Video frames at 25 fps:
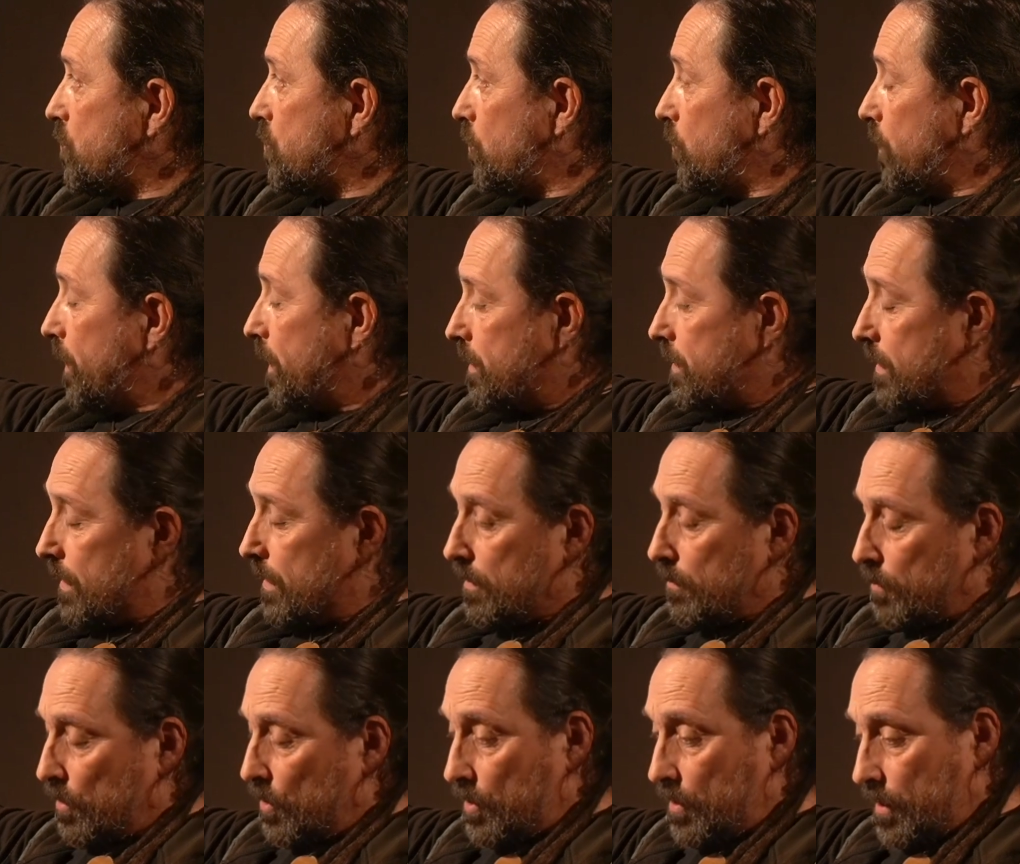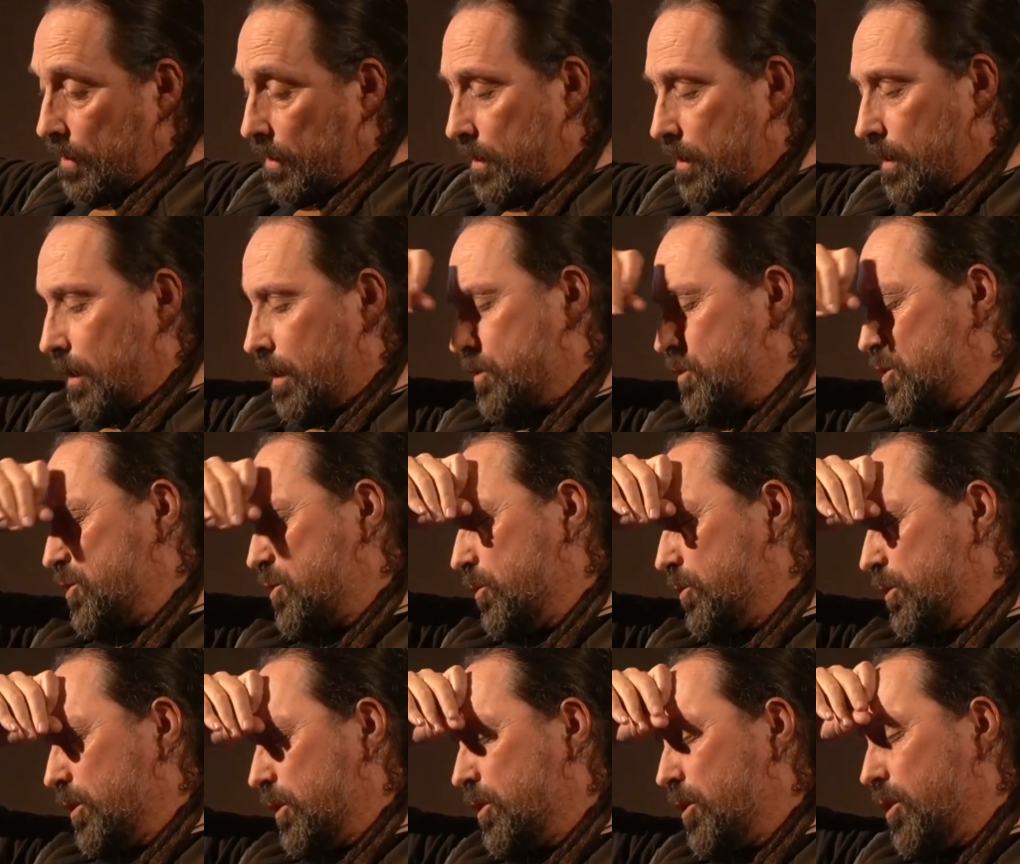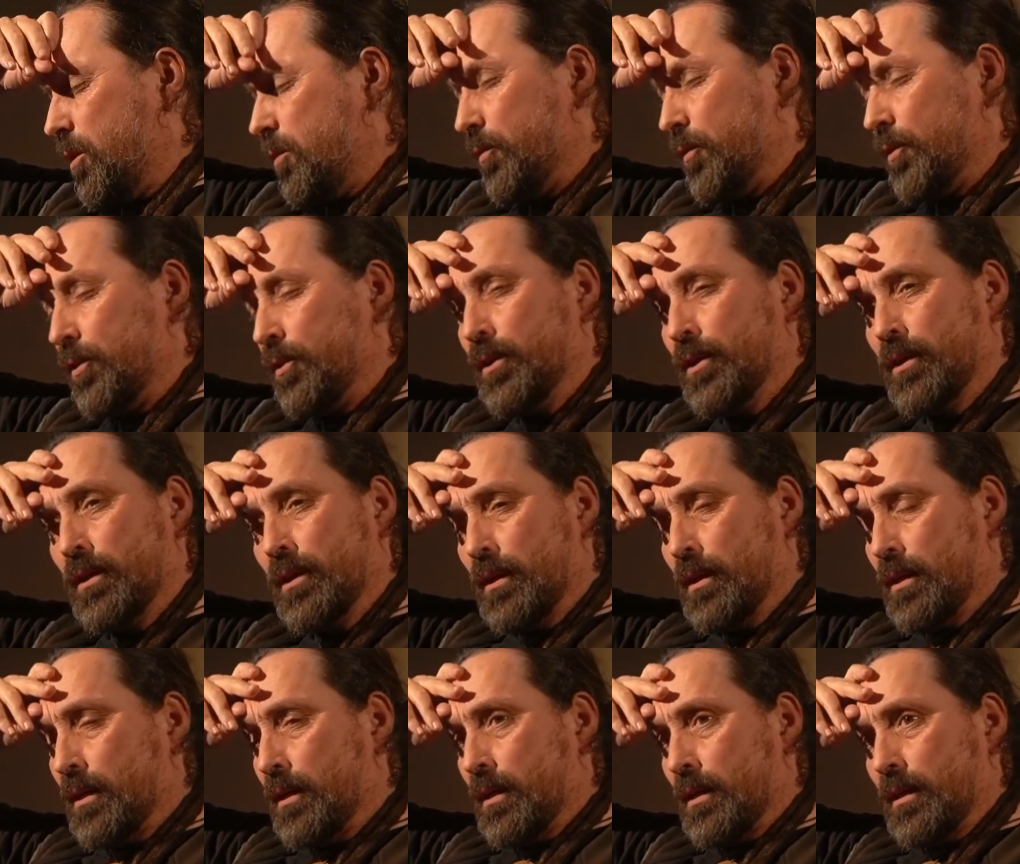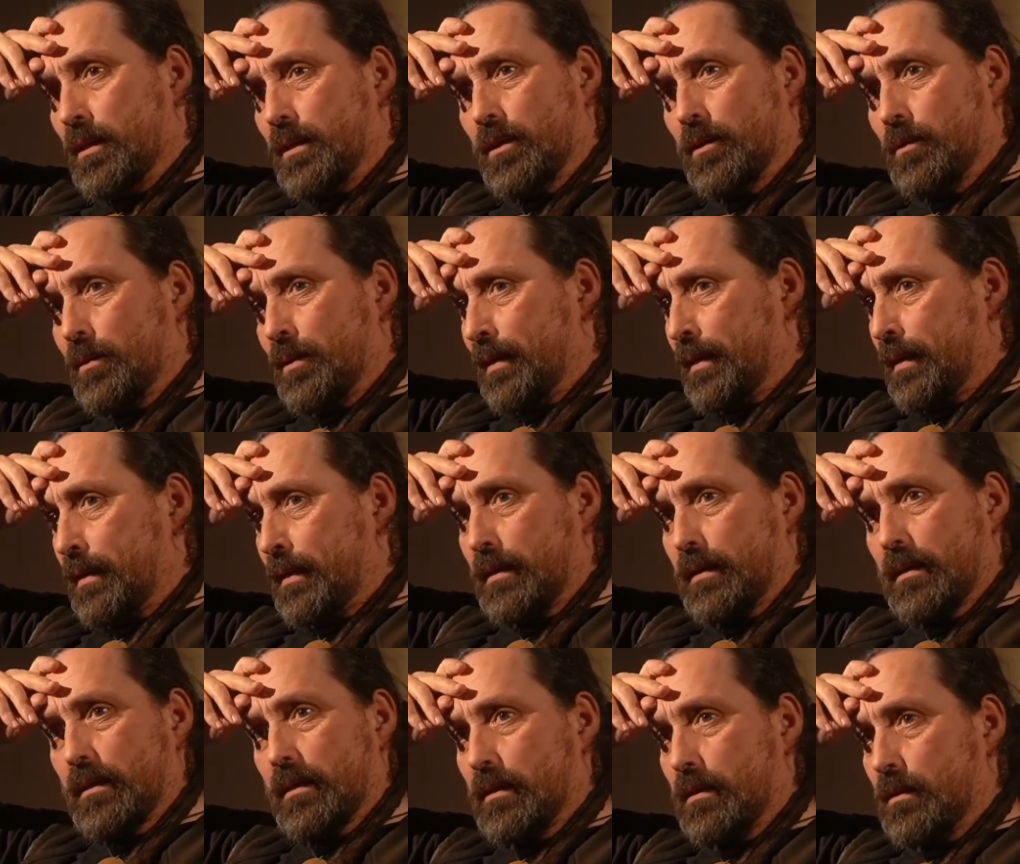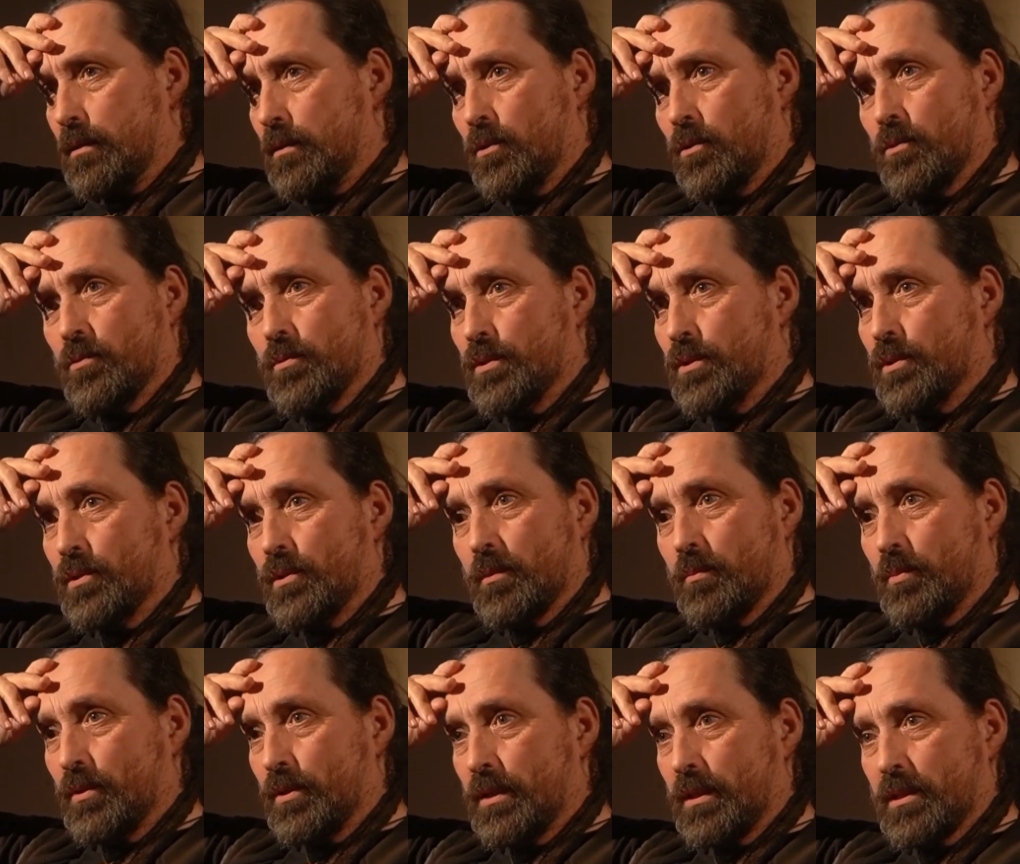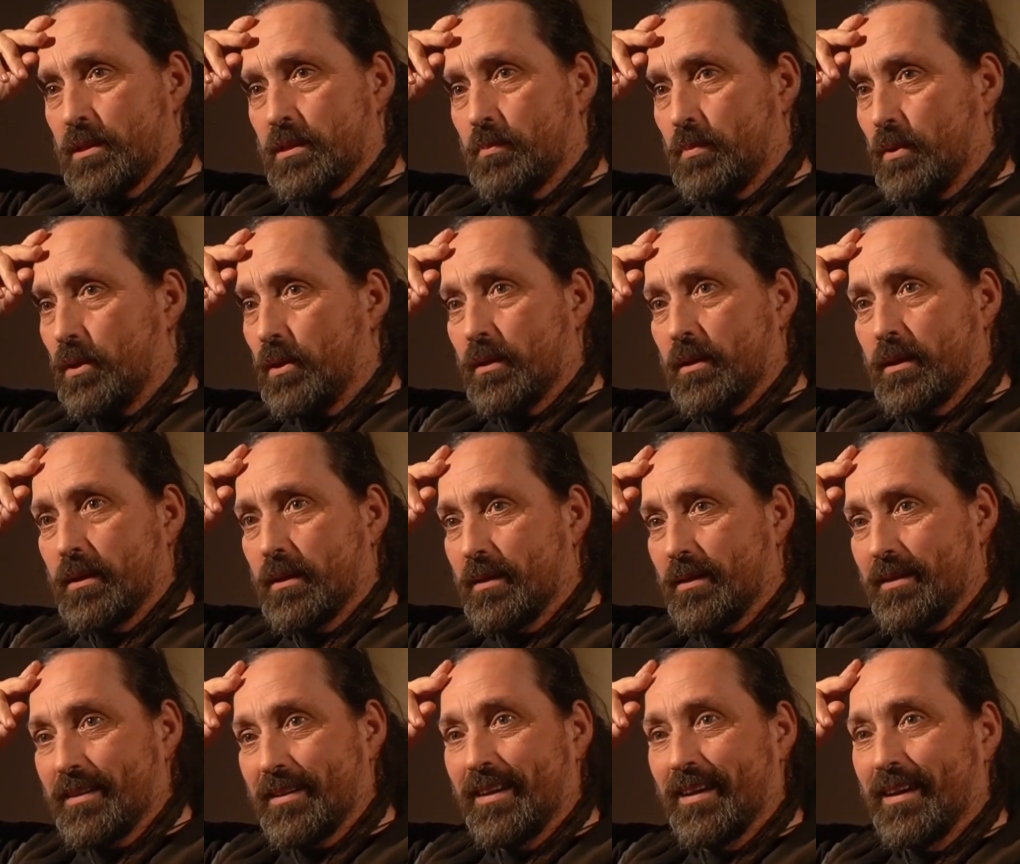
so when I did the book and I, I showed the cover, they were like, no one's going to buy this book.